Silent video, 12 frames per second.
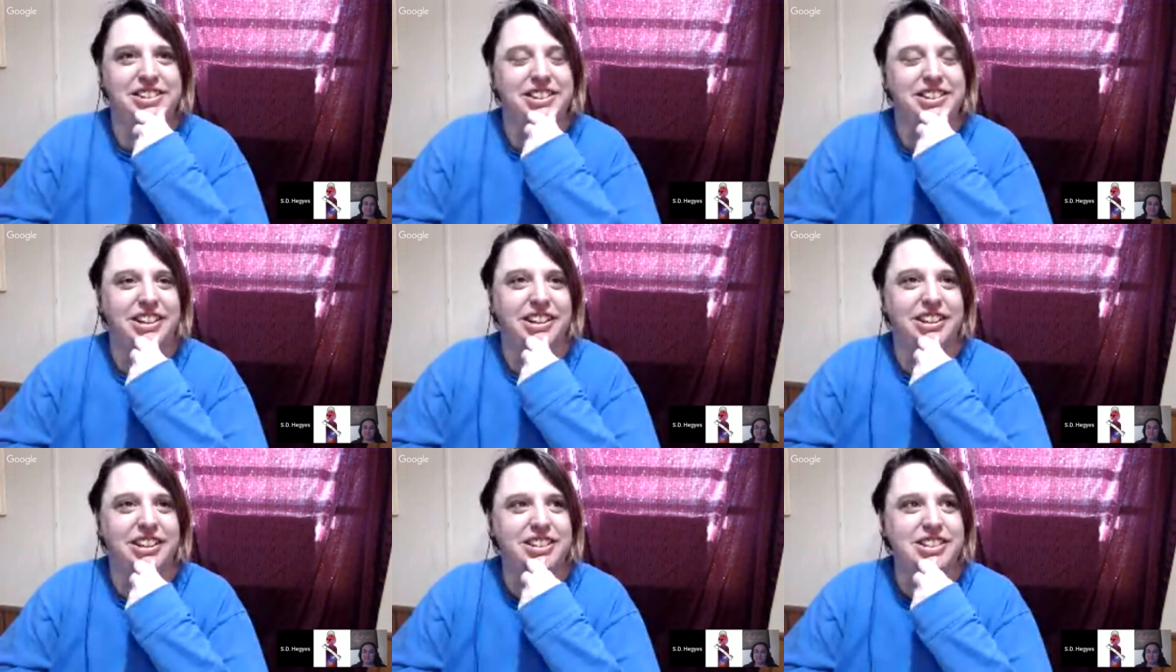see.
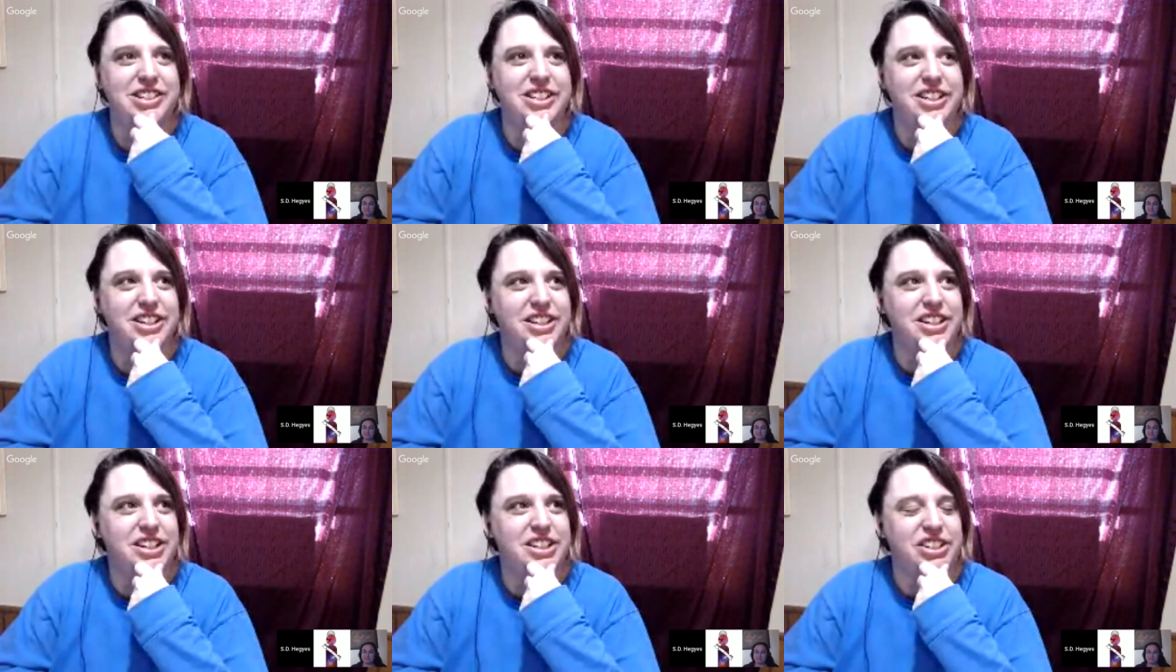
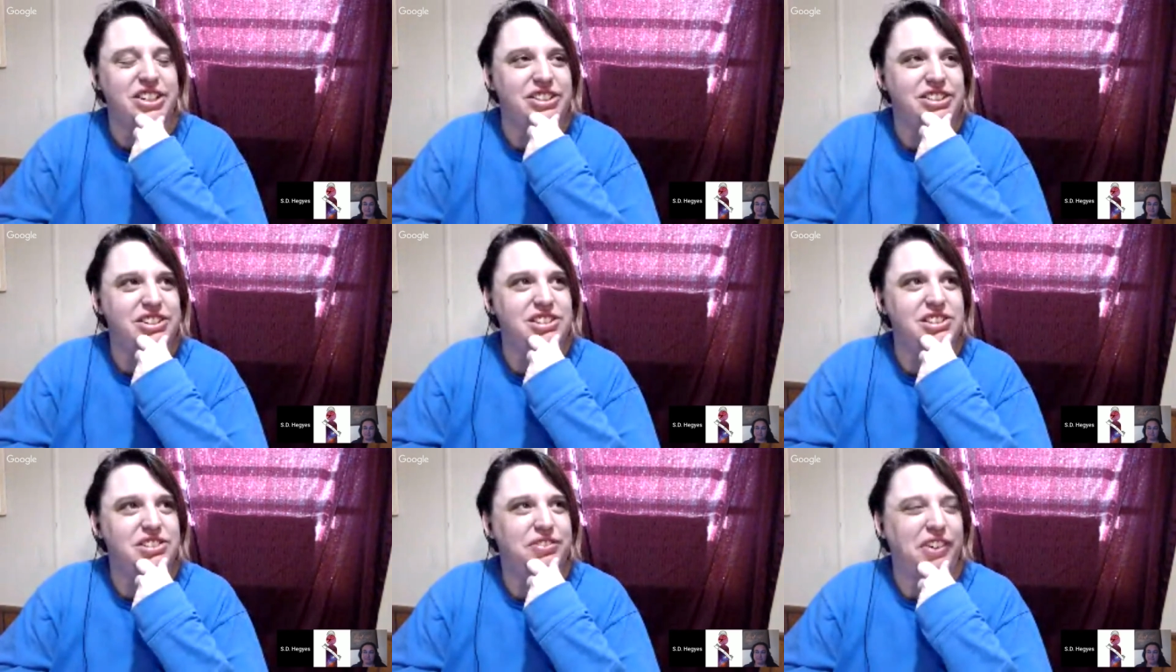
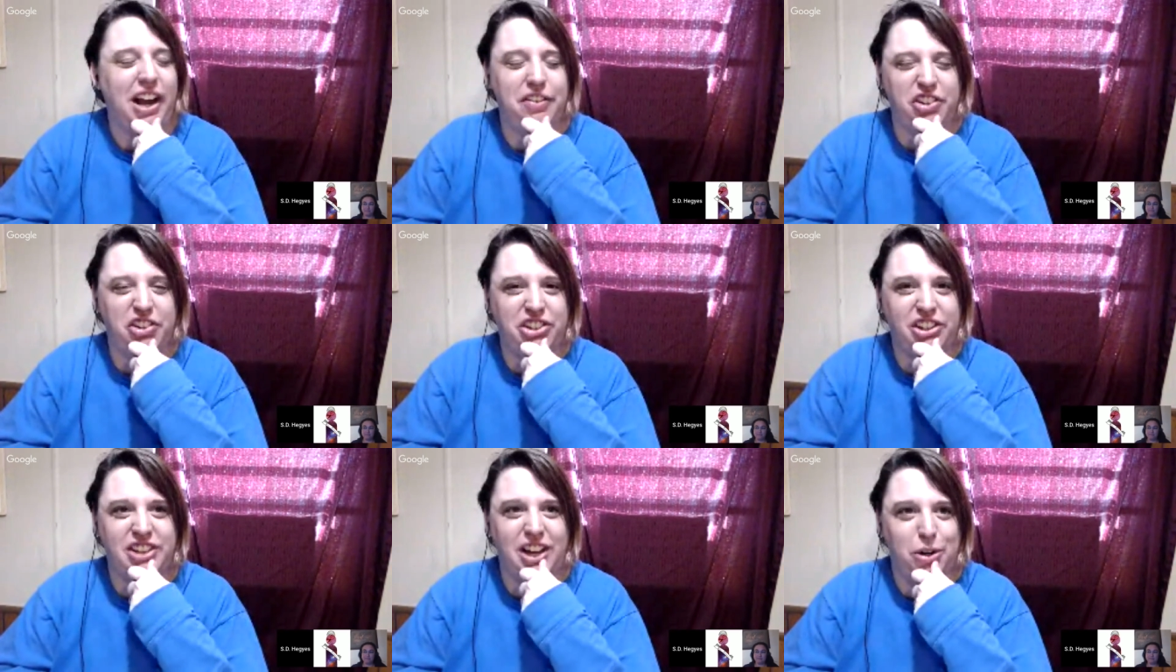She's 5 or
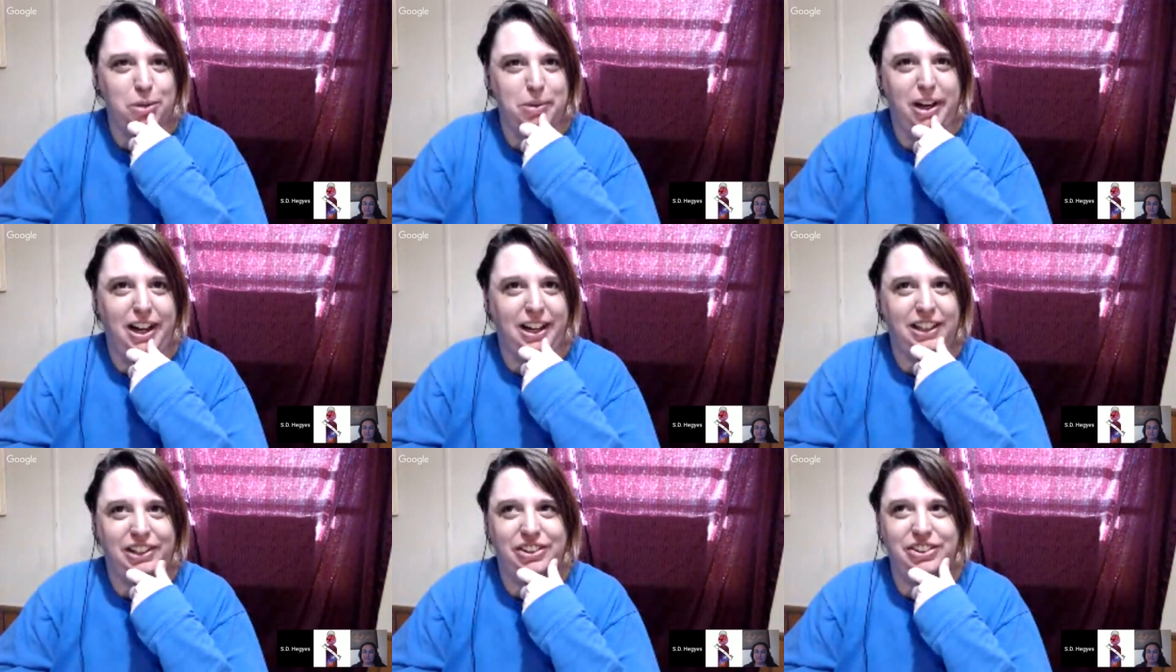6 hours
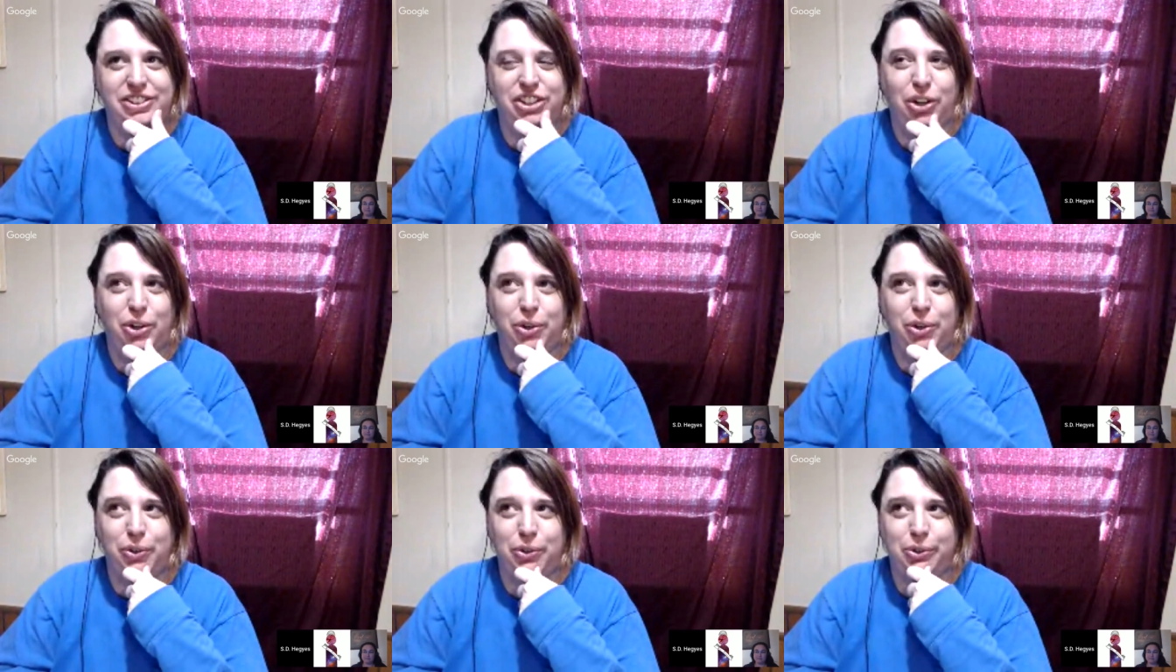behind,
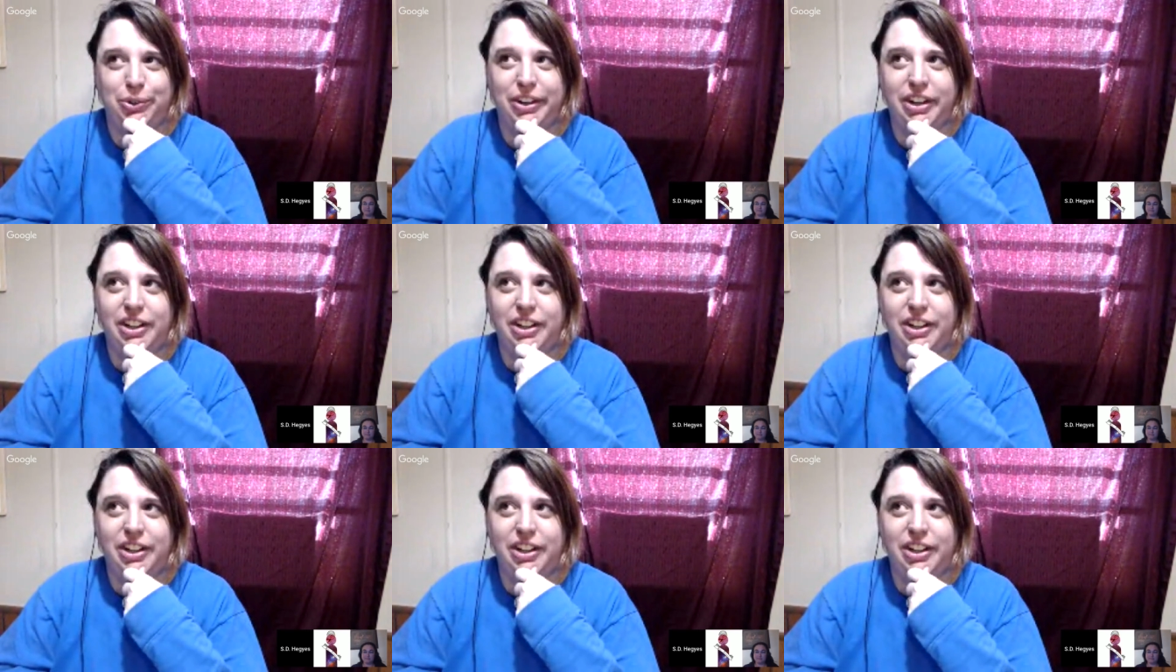so